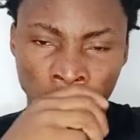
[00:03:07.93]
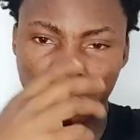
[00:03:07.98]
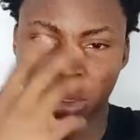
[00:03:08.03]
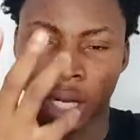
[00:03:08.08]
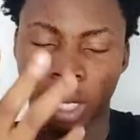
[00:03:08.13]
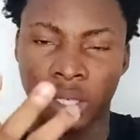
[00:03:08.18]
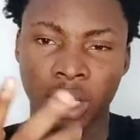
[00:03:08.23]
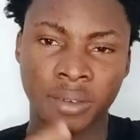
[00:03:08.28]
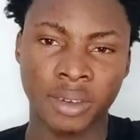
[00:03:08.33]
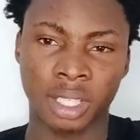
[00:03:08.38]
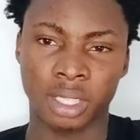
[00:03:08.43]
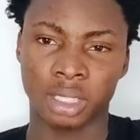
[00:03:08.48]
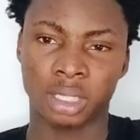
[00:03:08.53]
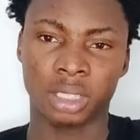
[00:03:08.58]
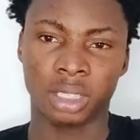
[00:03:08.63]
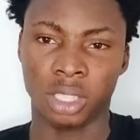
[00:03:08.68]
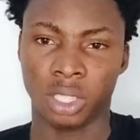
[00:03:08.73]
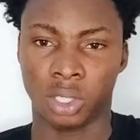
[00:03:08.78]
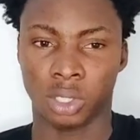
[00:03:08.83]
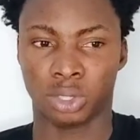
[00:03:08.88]
I'll give an
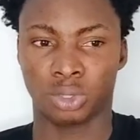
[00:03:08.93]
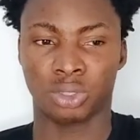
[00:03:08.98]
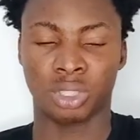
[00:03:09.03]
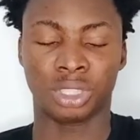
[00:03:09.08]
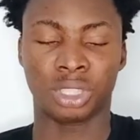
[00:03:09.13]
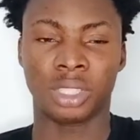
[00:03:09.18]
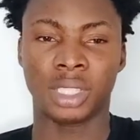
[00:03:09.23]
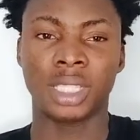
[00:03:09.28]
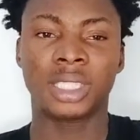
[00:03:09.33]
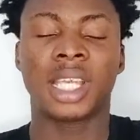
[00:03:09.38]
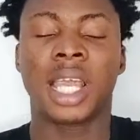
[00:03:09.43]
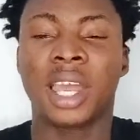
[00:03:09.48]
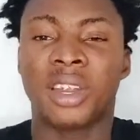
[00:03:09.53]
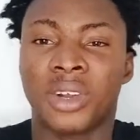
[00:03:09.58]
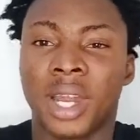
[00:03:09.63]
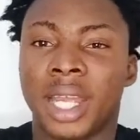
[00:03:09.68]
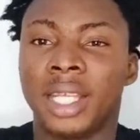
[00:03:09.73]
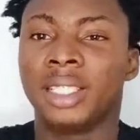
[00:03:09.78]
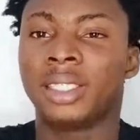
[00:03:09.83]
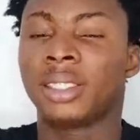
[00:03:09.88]
illustration. Let's say
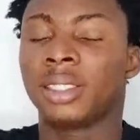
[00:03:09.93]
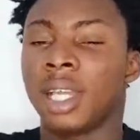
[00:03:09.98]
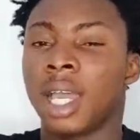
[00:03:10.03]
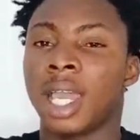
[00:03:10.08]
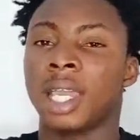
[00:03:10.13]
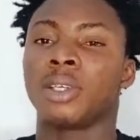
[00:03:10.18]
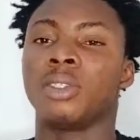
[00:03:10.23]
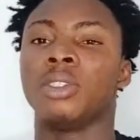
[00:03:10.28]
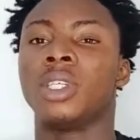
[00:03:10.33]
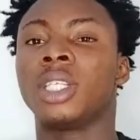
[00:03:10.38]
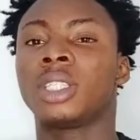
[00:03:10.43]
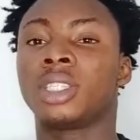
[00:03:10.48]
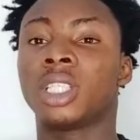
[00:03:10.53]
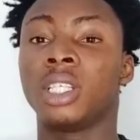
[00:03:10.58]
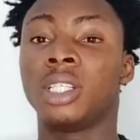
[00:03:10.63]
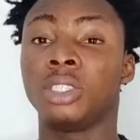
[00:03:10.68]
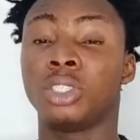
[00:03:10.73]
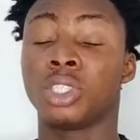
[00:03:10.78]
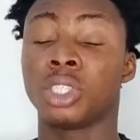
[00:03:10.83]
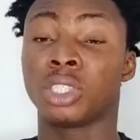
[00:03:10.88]
I could
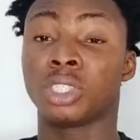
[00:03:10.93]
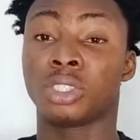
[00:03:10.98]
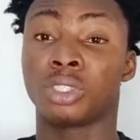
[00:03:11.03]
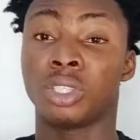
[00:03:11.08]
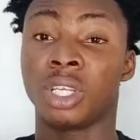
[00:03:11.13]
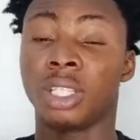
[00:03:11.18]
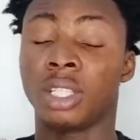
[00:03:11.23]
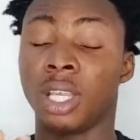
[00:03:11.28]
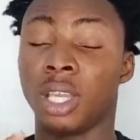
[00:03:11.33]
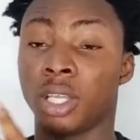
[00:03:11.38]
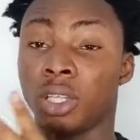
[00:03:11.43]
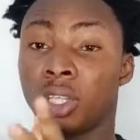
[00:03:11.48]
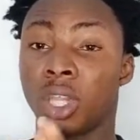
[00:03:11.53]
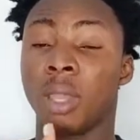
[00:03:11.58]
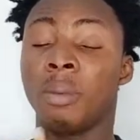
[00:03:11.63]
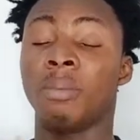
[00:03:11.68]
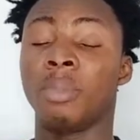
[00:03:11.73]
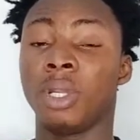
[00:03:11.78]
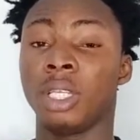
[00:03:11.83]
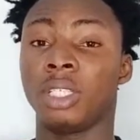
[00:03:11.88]
actually just create a
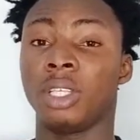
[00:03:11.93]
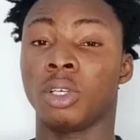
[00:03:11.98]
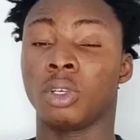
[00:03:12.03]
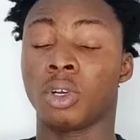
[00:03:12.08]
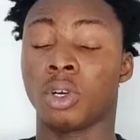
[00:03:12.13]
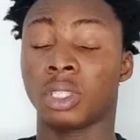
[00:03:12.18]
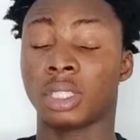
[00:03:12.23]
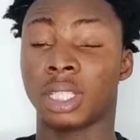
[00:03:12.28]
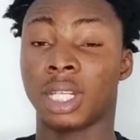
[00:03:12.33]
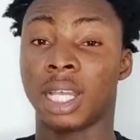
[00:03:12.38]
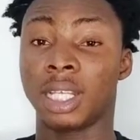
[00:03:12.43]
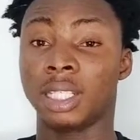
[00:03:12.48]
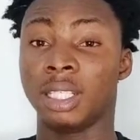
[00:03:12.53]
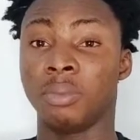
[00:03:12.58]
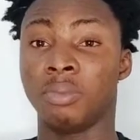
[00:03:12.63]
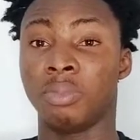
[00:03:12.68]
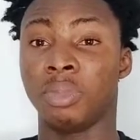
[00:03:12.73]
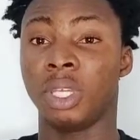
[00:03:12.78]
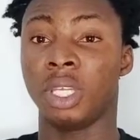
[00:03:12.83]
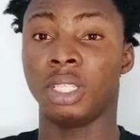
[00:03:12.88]
template, a course
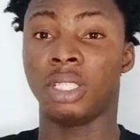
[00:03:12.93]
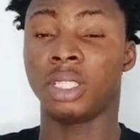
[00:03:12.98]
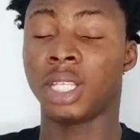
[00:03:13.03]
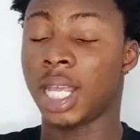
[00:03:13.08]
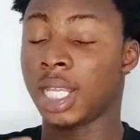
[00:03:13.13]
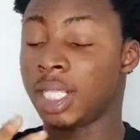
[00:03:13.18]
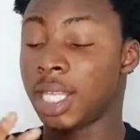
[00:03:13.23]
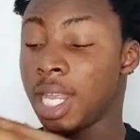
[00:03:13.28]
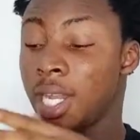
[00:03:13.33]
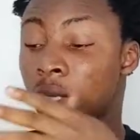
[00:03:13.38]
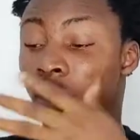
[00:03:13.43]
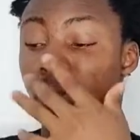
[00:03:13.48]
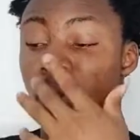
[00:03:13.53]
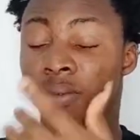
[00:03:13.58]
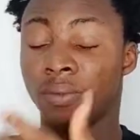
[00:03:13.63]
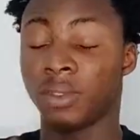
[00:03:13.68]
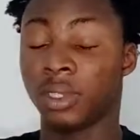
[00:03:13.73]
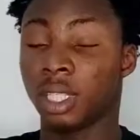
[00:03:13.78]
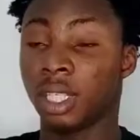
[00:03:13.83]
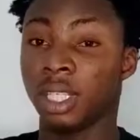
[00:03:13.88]
landing page. Like there are a lot
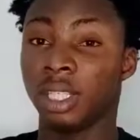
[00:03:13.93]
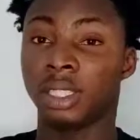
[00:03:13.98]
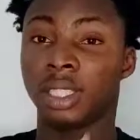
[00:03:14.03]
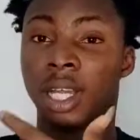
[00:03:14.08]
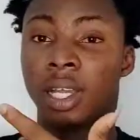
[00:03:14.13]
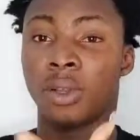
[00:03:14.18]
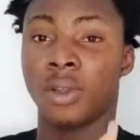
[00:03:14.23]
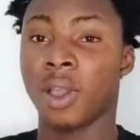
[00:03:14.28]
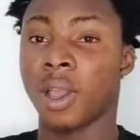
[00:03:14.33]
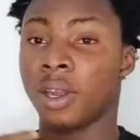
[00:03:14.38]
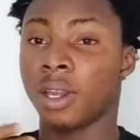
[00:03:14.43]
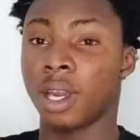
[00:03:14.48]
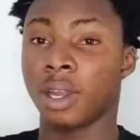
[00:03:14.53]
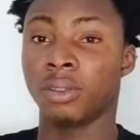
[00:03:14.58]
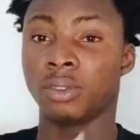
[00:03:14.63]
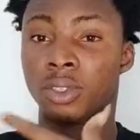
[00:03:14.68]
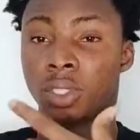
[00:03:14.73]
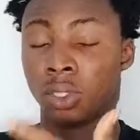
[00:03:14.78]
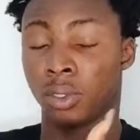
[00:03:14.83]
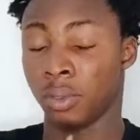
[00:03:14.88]
of things that go
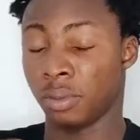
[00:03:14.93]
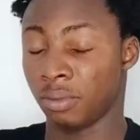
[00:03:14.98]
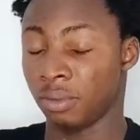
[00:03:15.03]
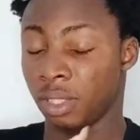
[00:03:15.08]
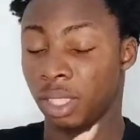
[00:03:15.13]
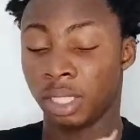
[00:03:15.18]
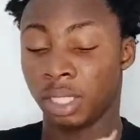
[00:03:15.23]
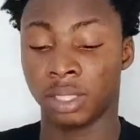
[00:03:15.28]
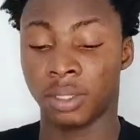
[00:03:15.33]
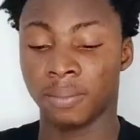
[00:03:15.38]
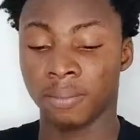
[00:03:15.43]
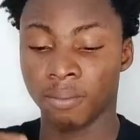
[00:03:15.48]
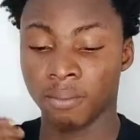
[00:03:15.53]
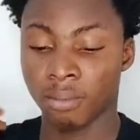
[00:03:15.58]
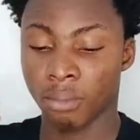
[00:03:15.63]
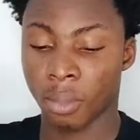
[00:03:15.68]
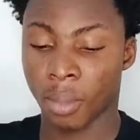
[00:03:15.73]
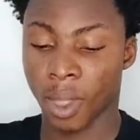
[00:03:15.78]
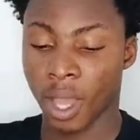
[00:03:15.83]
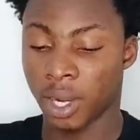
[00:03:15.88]
around all of this.
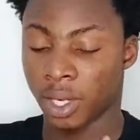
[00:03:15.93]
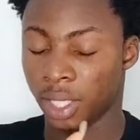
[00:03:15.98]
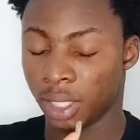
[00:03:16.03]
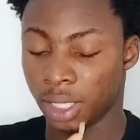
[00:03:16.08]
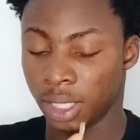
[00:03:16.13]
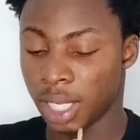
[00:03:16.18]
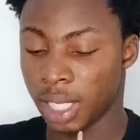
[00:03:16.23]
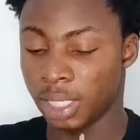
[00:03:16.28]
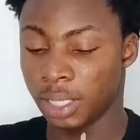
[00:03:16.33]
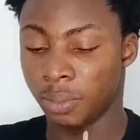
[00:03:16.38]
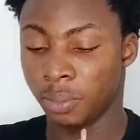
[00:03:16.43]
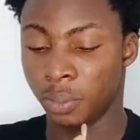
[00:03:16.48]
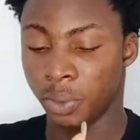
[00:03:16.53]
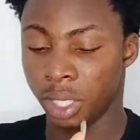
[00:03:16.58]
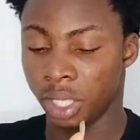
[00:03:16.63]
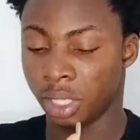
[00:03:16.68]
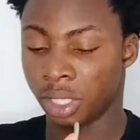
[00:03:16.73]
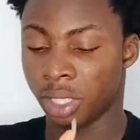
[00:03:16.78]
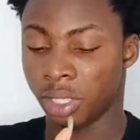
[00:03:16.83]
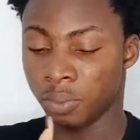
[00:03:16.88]
I create a landing
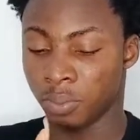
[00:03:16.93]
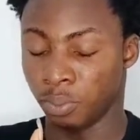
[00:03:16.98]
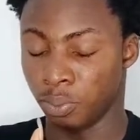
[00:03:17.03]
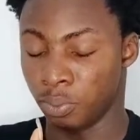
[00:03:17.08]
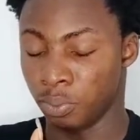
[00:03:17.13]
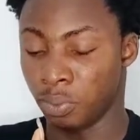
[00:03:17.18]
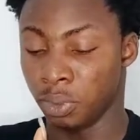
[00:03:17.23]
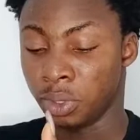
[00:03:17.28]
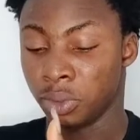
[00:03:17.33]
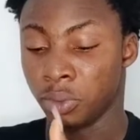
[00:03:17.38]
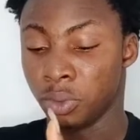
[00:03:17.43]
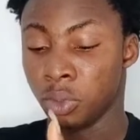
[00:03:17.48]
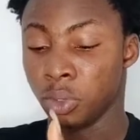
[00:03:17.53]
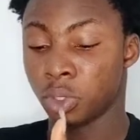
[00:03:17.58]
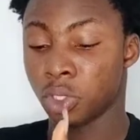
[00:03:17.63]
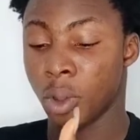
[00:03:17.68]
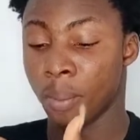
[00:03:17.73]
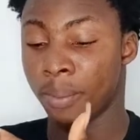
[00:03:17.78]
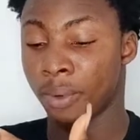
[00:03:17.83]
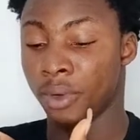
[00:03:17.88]
page with good
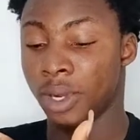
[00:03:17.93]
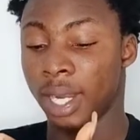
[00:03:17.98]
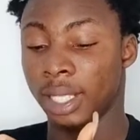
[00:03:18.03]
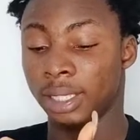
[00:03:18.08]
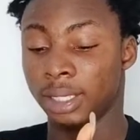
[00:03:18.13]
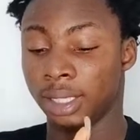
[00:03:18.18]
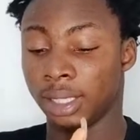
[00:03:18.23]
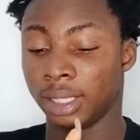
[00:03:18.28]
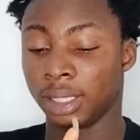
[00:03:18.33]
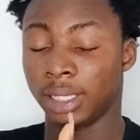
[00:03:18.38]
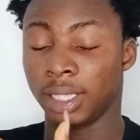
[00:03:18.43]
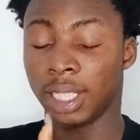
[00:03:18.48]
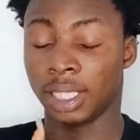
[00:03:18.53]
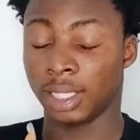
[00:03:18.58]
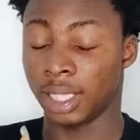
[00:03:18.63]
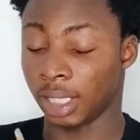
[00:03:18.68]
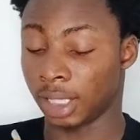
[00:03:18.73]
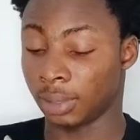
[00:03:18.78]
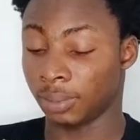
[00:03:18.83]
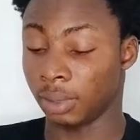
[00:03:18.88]
copywriting
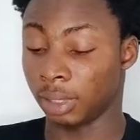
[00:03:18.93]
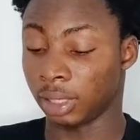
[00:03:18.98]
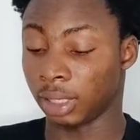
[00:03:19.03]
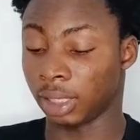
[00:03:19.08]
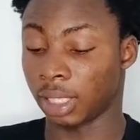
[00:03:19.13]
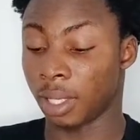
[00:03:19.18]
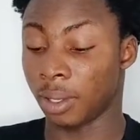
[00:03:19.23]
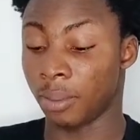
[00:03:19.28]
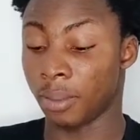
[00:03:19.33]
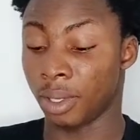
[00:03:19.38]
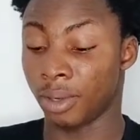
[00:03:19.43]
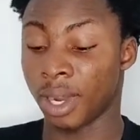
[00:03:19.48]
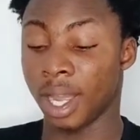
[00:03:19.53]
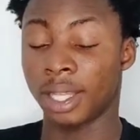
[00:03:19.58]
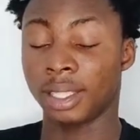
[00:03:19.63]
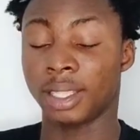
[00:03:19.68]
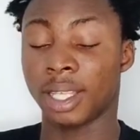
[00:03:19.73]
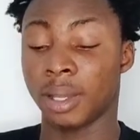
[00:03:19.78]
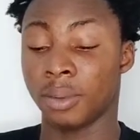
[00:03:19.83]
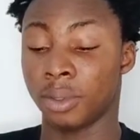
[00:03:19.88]
that explains that I'm a
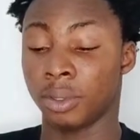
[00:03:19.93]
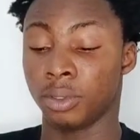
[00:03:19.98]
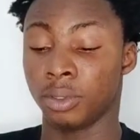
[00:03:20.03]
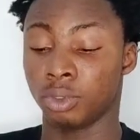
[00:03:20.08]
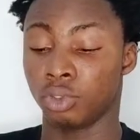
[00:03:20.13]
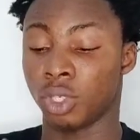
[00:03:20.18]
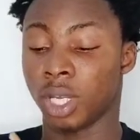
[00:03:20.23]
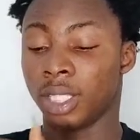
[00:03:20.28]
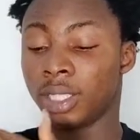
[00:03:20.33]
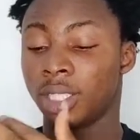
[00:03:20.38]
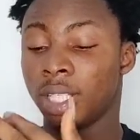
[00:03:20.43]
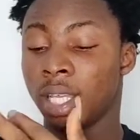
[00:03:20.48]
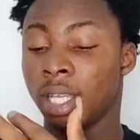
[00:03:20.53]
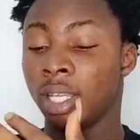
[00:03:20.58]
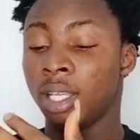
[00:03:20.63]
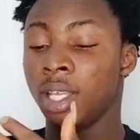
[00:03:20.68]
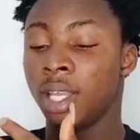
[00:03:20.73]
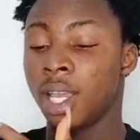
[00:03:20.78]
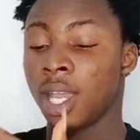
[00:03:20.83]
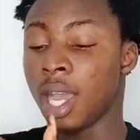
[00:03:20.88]
writer, I'm a good writer,
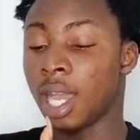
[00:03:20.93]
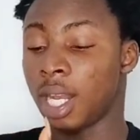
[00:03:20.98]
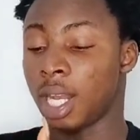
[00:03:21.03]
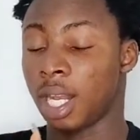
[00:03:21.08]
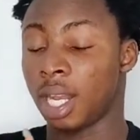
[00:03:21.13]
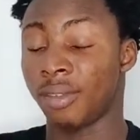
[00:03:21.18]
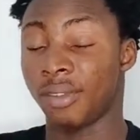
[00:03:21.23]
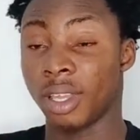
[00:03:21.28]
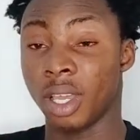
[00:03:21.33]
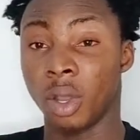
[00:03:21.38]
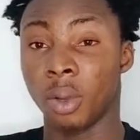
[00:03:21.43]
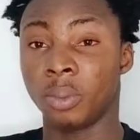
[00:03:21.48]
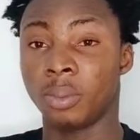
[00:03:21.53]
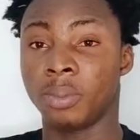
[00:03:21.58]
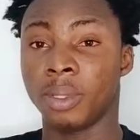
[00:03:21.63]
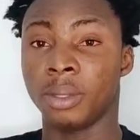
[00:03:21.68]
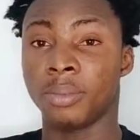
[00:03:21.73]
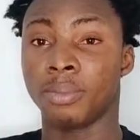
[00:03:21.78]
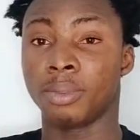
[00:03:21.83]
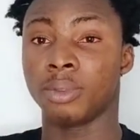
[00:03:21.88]
and that I've helped
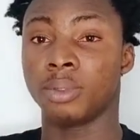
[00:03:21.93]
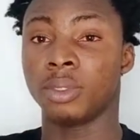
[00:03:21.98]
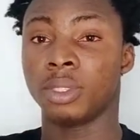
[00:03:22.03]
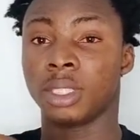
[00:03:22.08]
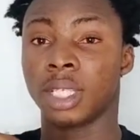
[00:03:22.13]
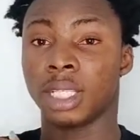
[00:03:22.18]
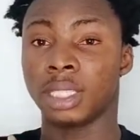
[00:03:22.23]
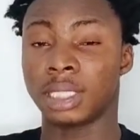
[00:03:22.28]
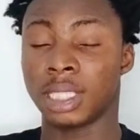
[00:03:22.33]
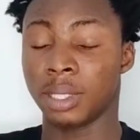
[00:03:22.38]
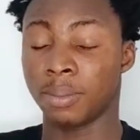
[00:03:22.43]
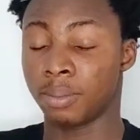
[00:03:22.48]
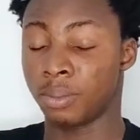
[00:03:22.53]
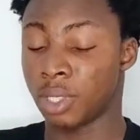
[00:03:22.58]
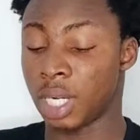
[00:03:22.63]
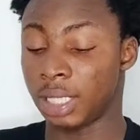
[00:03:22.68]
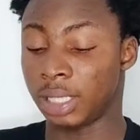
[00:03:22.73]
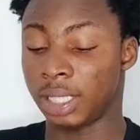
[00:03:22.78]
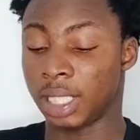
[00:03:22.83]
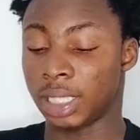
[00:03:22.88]
people. It has helped me,
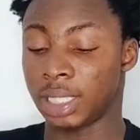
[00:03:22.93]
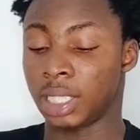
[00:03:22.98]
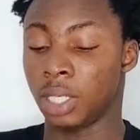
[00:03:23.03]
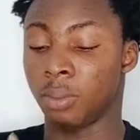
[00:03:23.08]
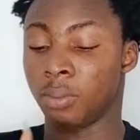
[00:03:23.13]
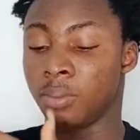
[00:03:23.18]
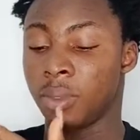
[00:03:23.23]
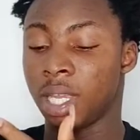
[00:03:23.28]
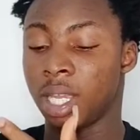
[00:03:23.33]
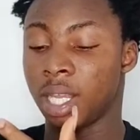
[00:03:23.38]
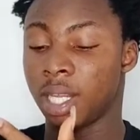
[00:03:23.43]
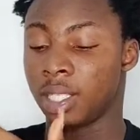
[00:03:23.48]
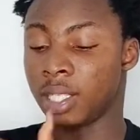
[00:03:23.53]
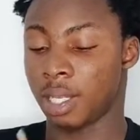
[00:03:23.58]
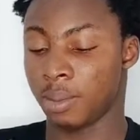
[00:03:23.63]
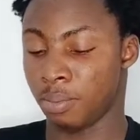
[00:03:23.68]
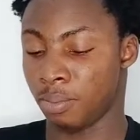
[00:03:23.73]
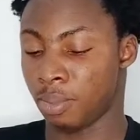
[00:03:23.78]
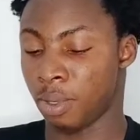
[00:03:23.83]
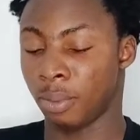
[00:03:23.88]
writing has helped me, and
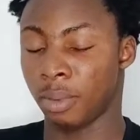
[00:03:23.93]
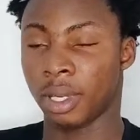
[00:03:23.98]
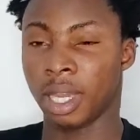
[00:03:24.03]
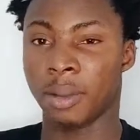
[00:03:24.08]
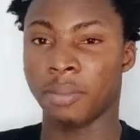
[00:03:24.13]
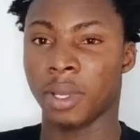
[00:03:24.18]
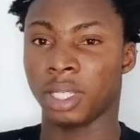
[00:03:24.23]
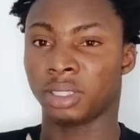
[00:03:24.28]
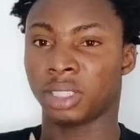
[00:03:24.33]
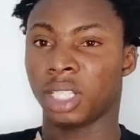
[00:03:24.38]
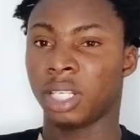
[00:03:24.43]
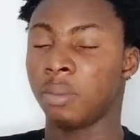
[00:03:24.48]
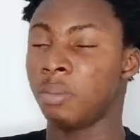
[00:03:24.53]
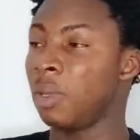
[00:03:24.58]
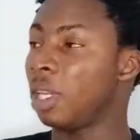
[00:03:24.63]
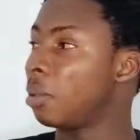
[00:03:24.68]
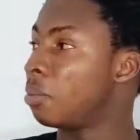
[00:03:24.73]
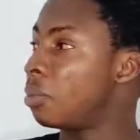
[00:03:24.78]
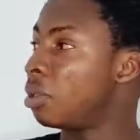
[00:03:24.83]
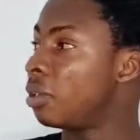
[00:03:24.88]
people can actually
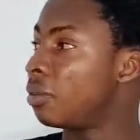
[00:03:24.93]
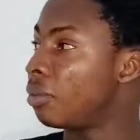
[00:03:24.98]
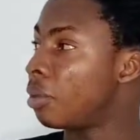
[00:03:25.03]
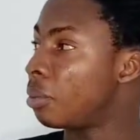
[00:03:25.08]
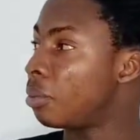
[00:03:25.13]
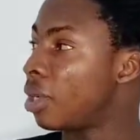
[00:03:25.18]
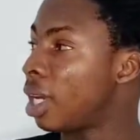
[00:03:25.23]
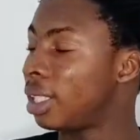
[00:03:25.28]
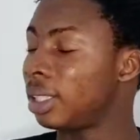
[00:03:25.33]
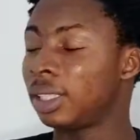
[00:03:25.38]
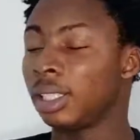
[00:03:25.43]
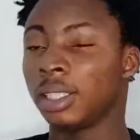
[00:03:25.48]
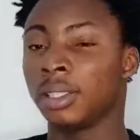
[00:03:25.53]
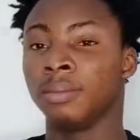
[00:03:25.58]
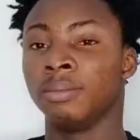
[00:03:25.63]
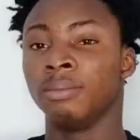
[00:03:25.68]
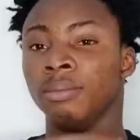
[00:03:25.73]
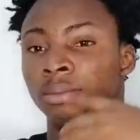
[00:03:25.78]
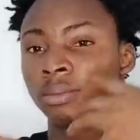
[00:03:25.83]
make money from writing.